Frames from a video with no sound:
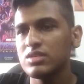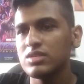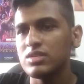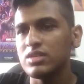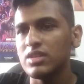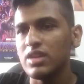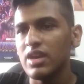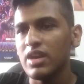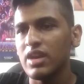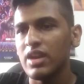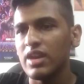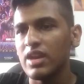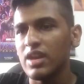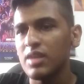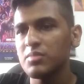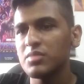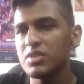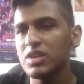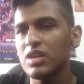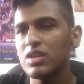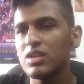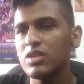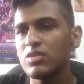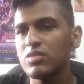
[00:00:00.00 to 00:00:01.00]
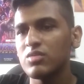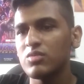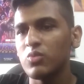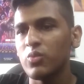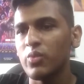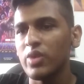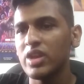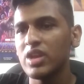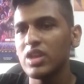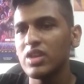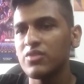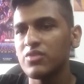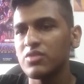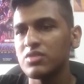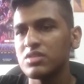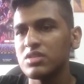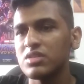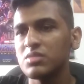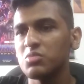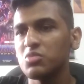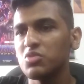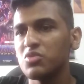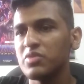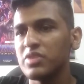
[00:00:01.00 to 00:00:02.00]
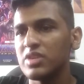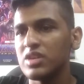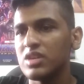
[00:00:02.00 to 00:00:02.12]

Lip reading: Yeah, and I'm done waiting for this movie.